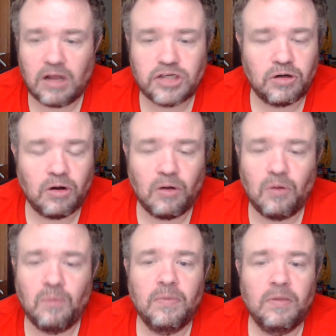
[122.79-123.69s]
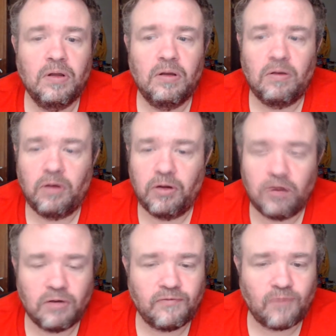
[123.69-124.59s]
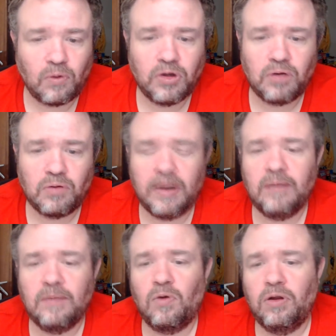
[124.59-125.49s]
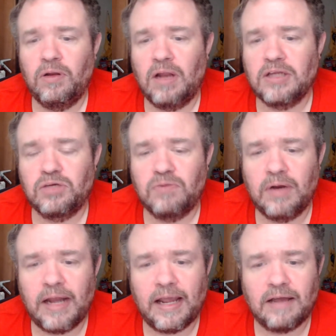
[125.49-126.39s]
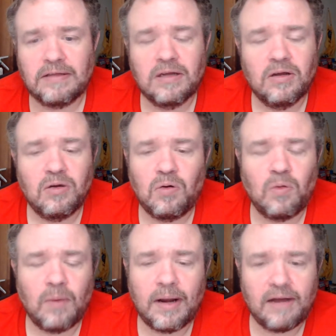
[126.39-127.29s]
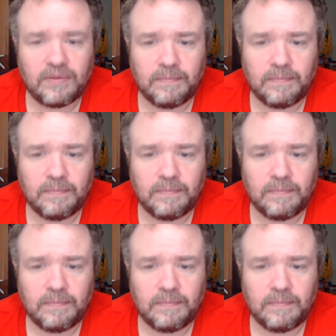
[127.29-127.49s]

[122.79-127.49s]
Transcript: your home or you couldn't afford your rent anymore and you lost your rent house or whatever.